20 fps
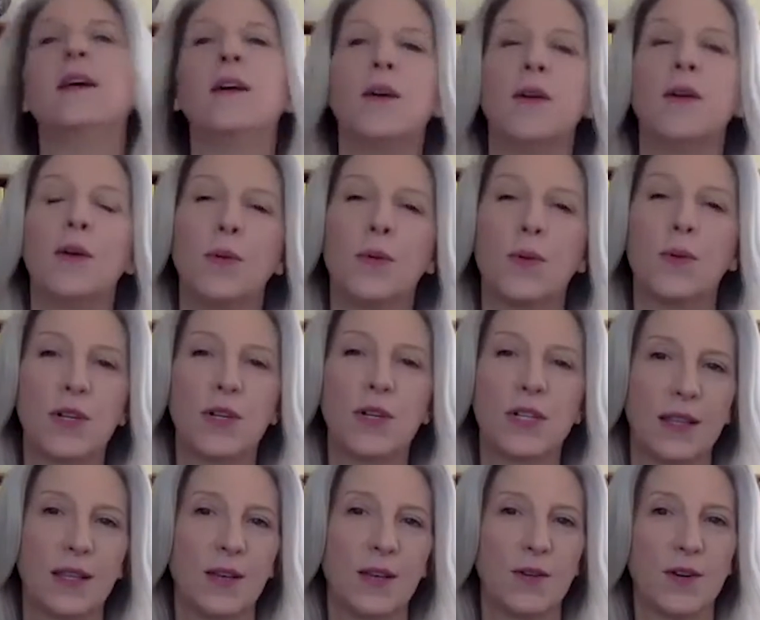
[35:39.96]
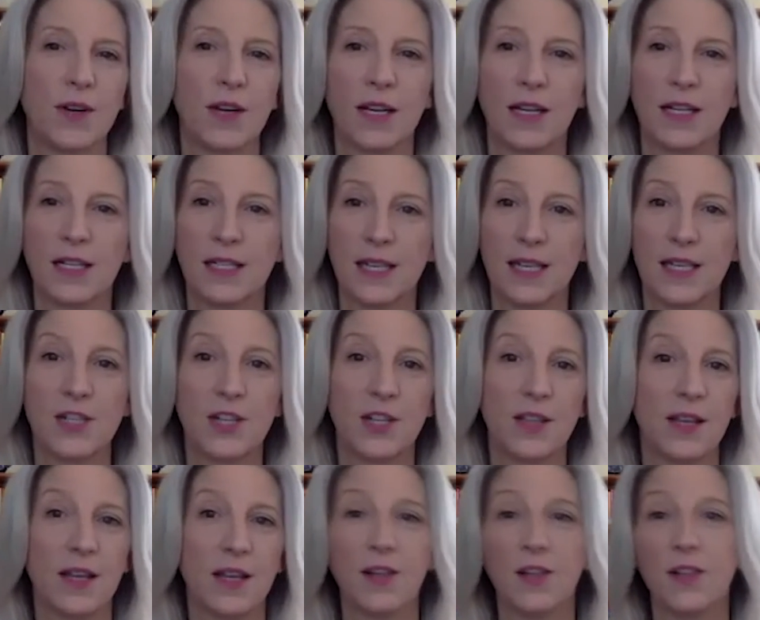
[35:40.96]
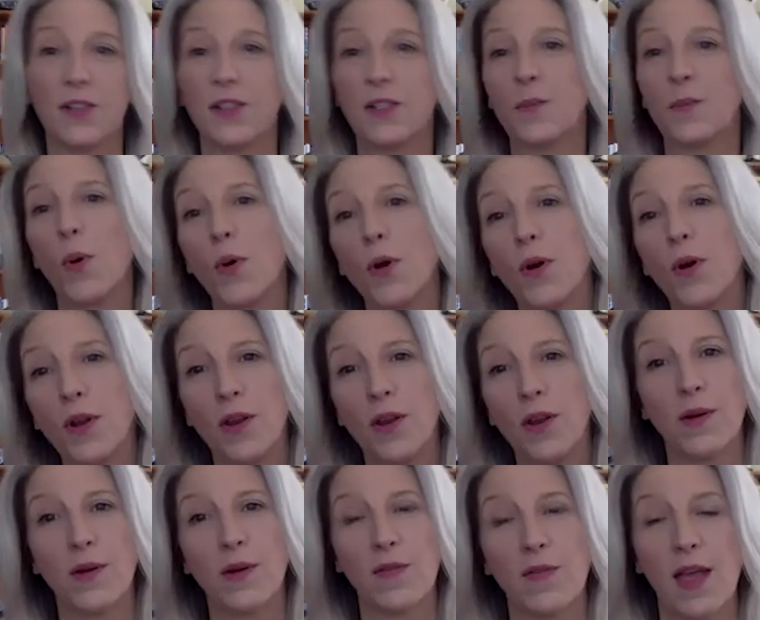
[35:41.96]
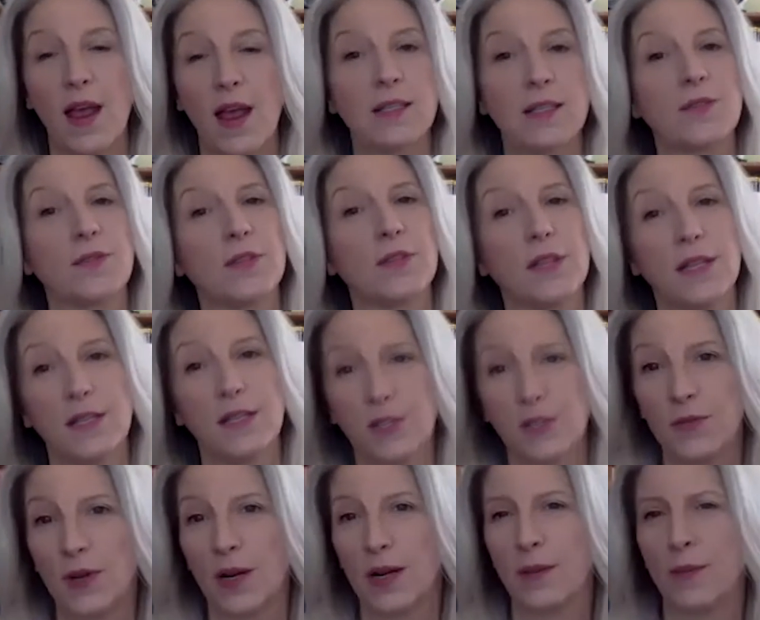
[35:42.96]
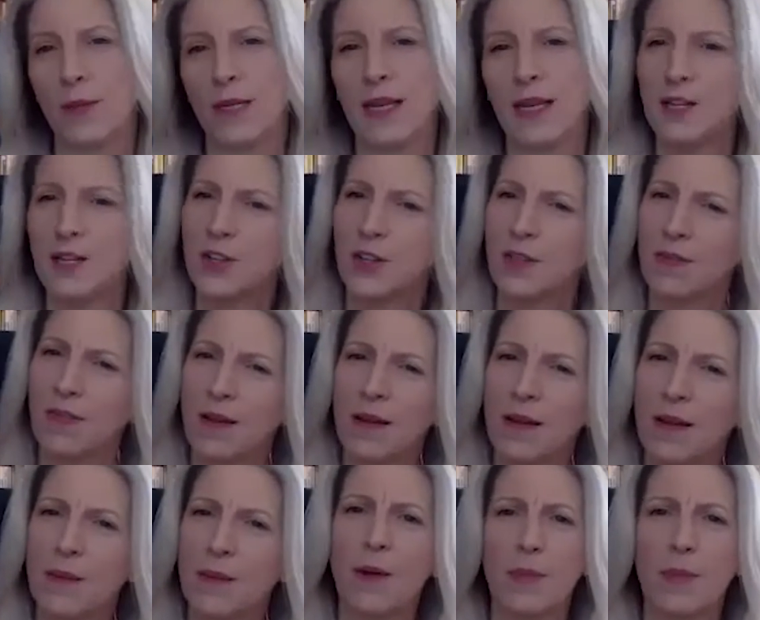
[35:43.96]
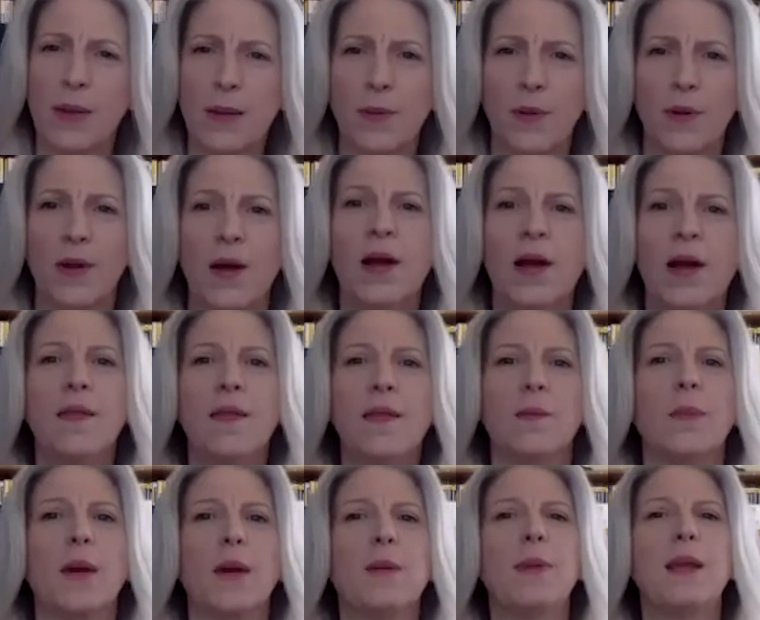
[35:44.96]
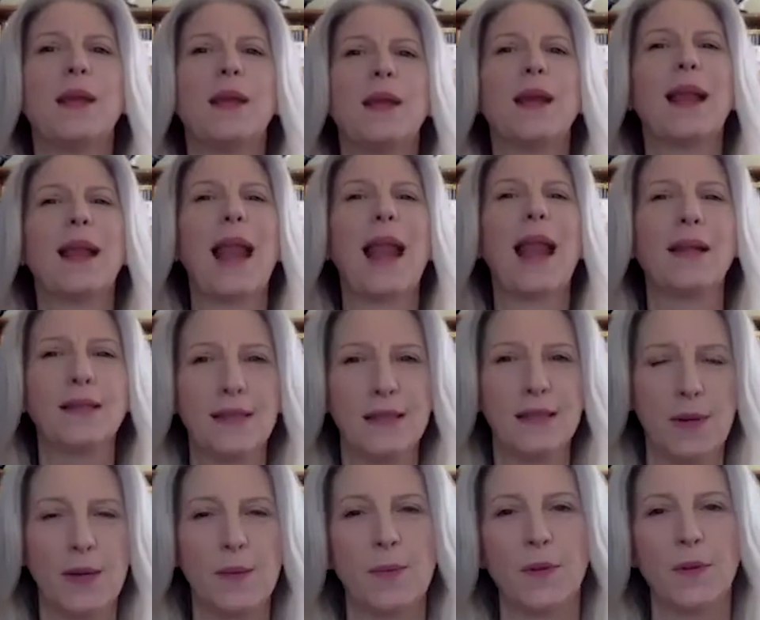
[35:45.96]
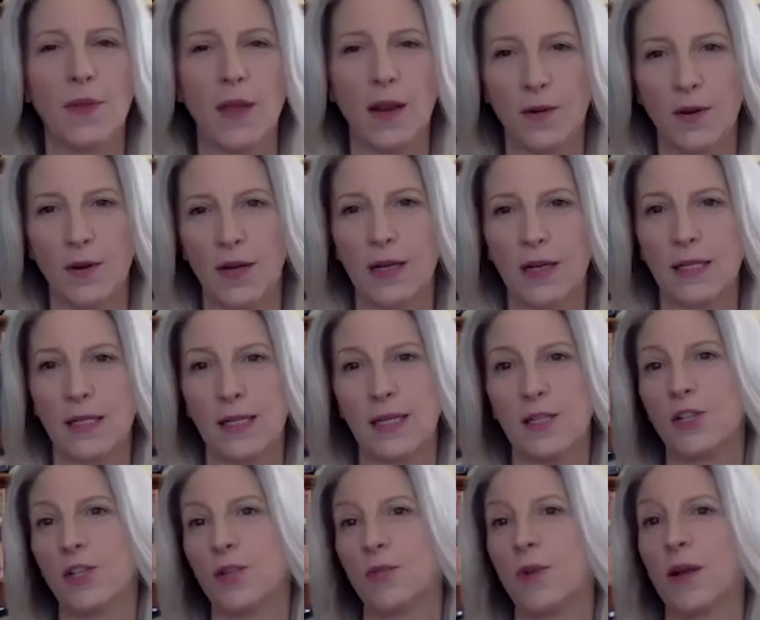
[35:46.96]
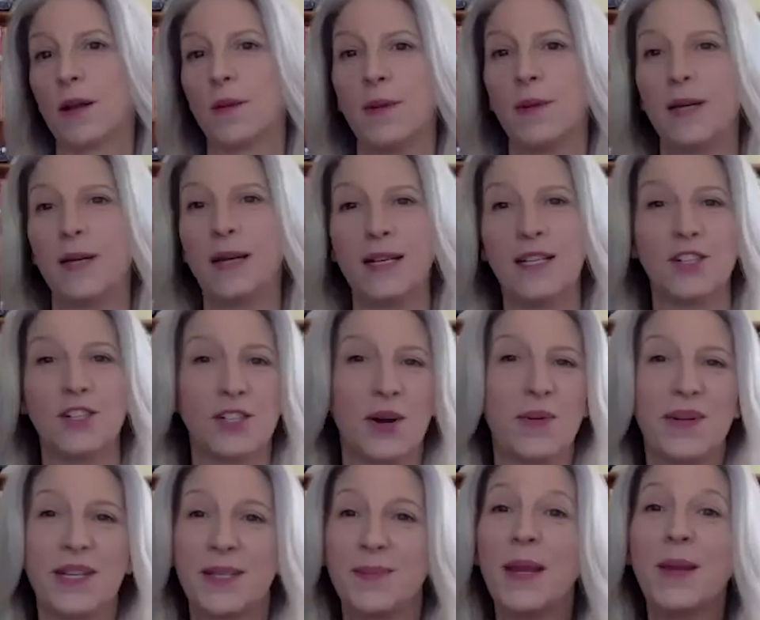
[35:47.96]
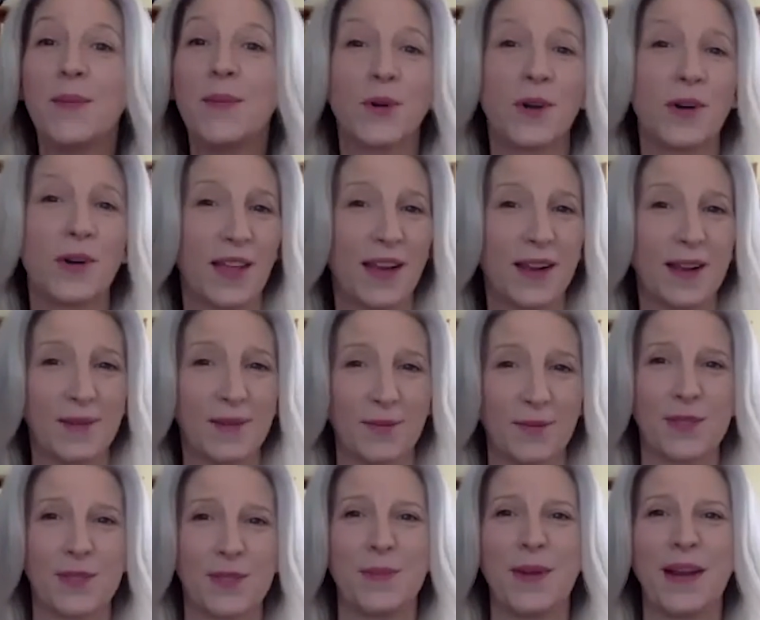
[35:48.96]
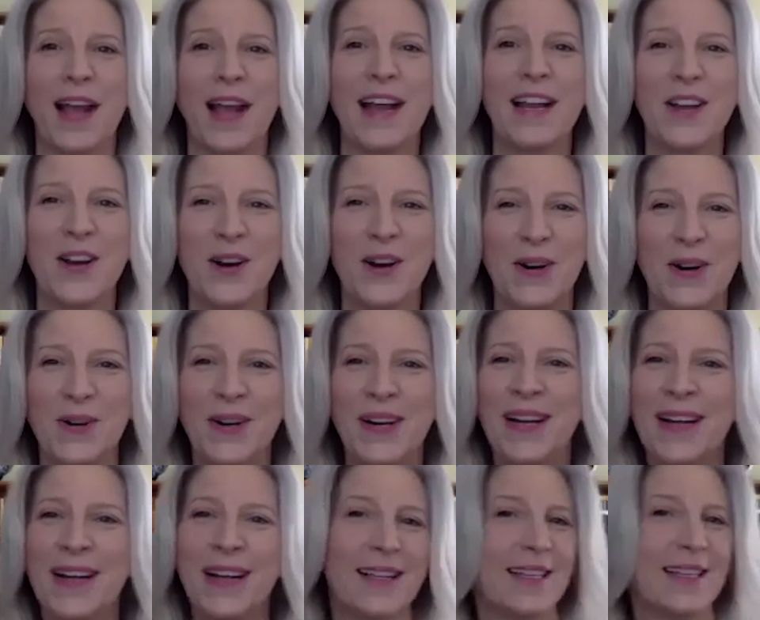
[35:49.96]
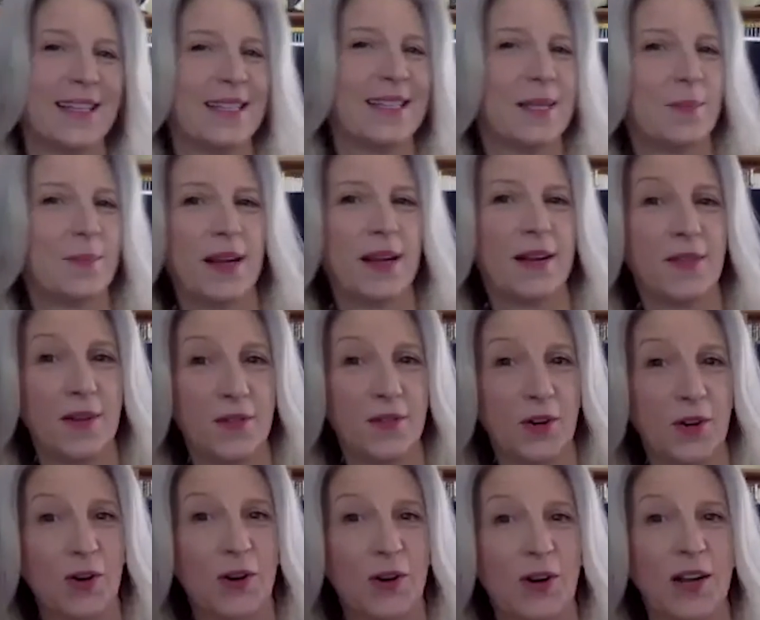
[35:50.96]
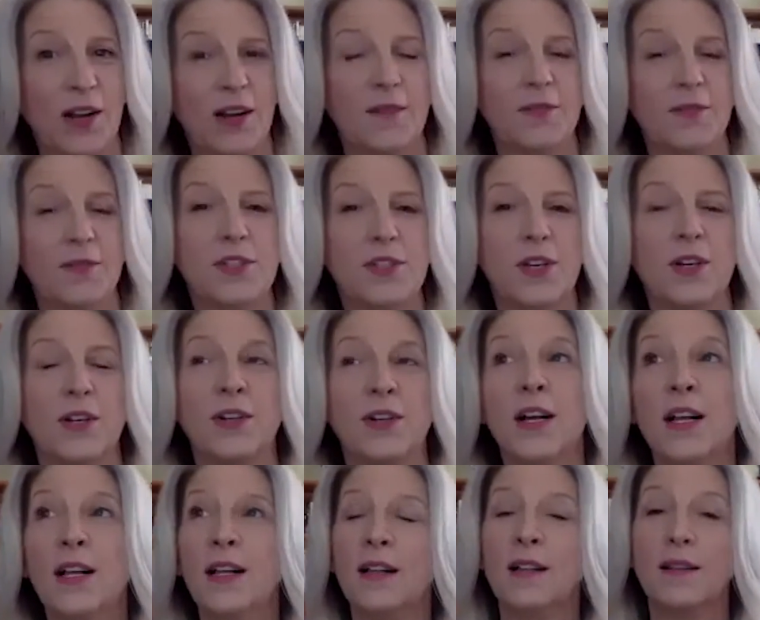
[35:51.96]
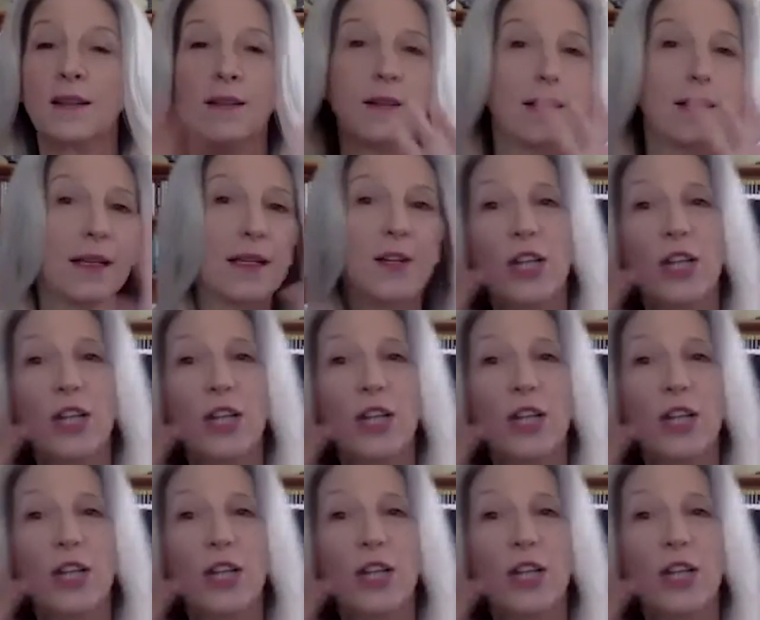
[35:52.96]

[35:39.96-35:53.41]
who works at the organization that could support you. If they ask for letters of recommendation, think about people that might be connected to people in that organization. Recommendations always mean more if they come from somebody I know than somebody I've never heard of. So look in your